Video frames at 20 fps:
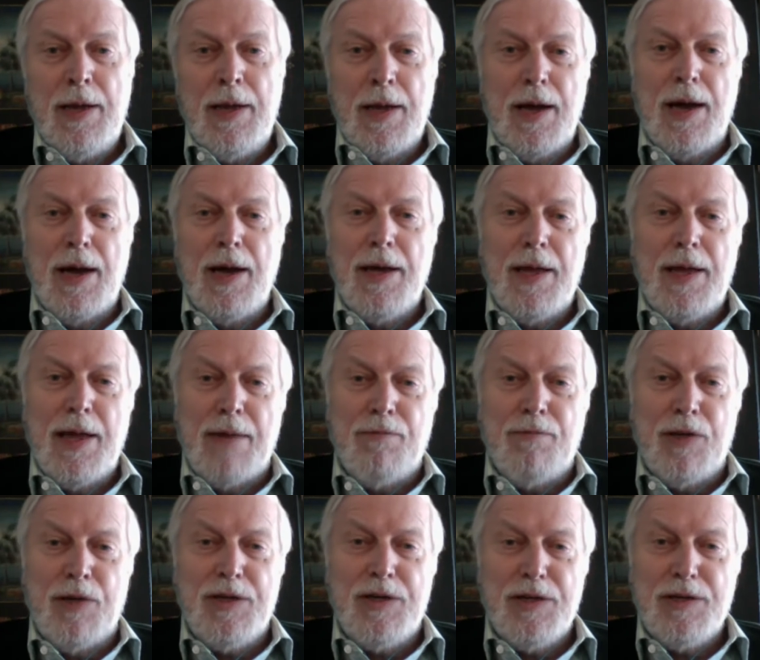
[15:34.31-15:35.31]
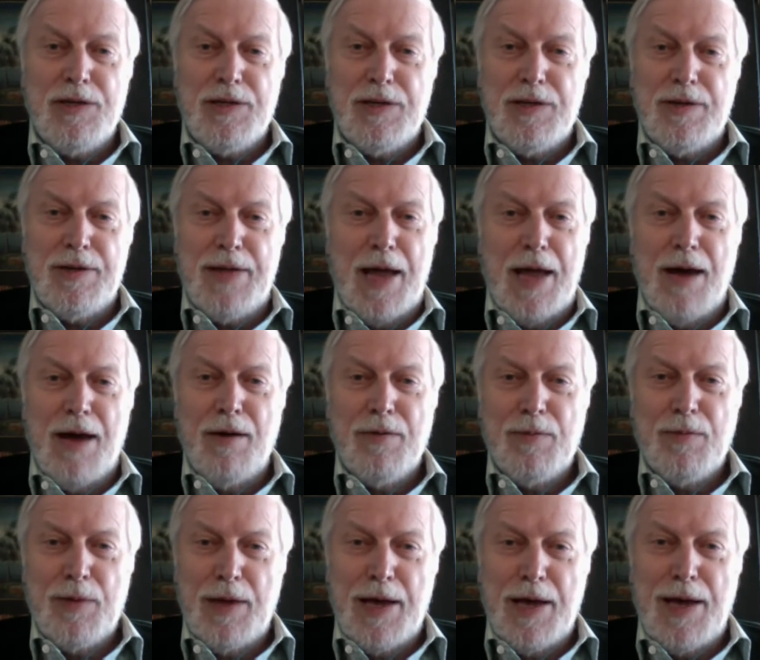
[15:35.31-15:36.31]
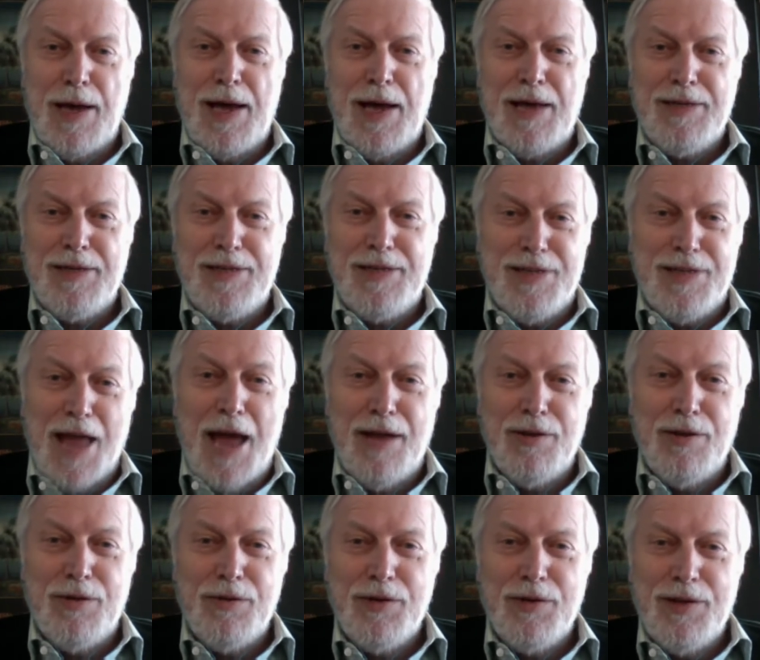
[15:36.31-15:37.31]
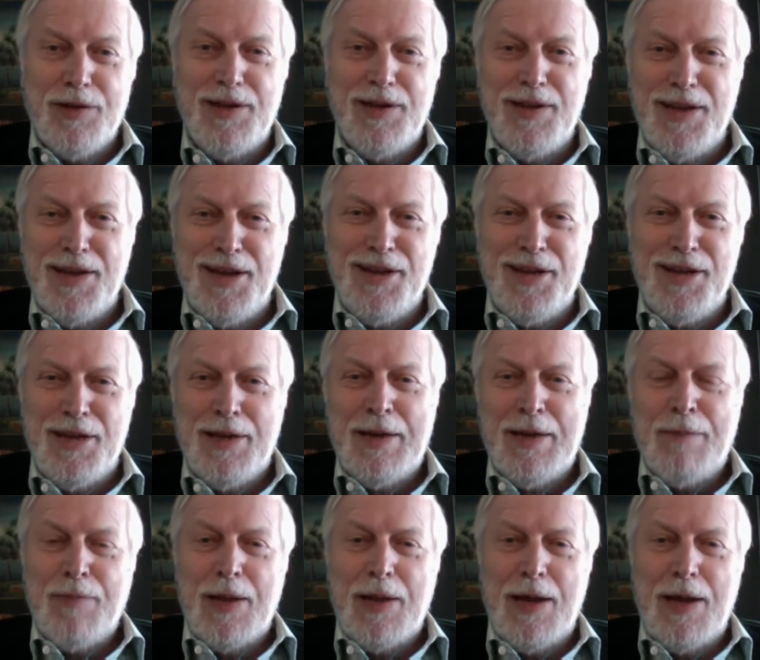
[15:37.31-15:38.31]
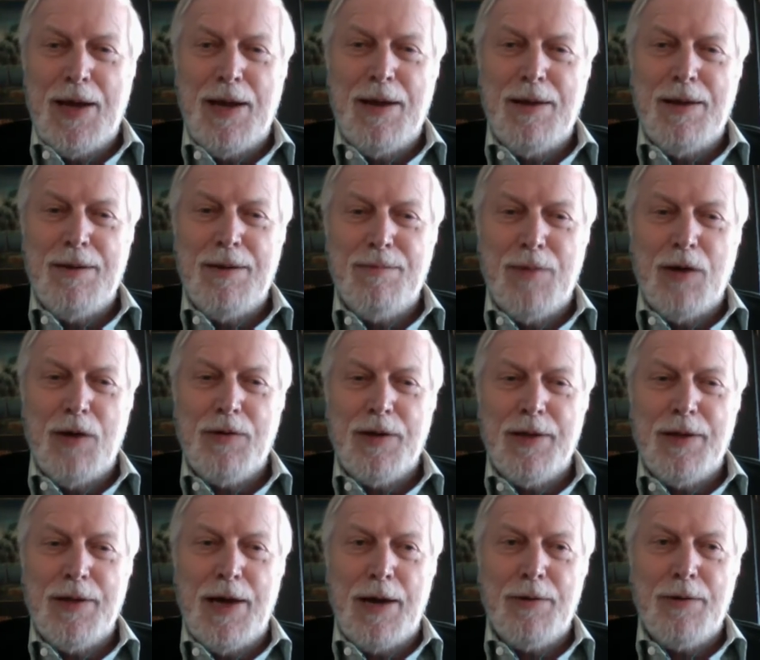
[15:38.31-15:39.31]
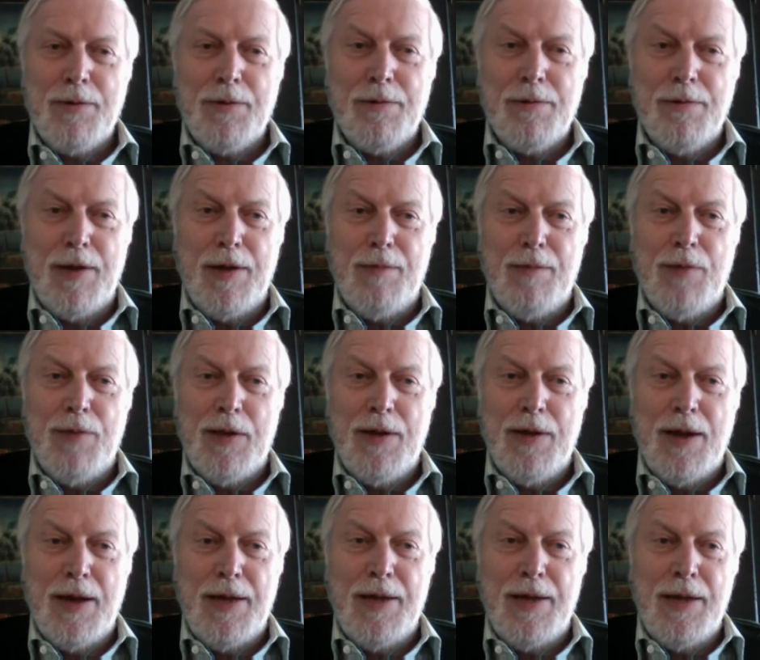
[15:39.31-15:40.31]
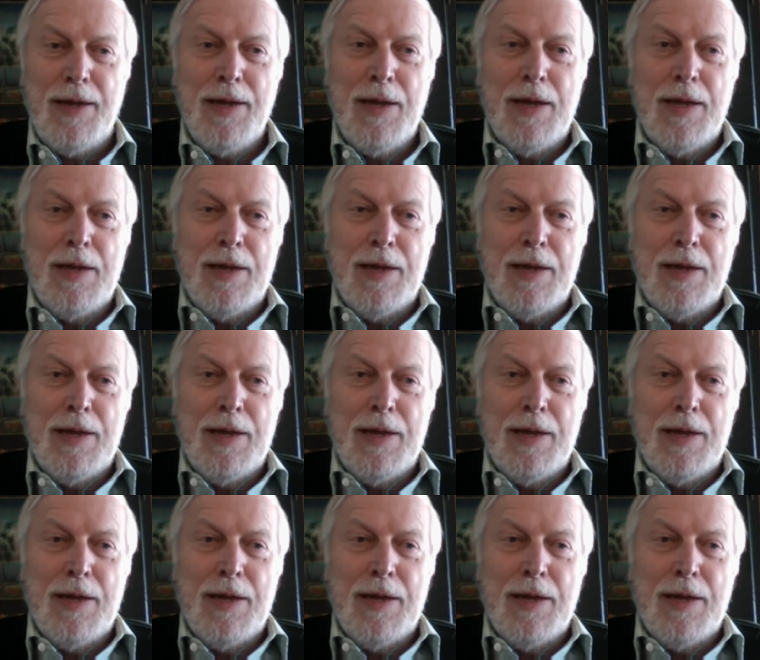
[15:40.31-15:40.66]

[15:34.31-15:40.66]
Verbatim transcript: uh, which is now uh, a standard in any uh, multilateral agreement, i.e.,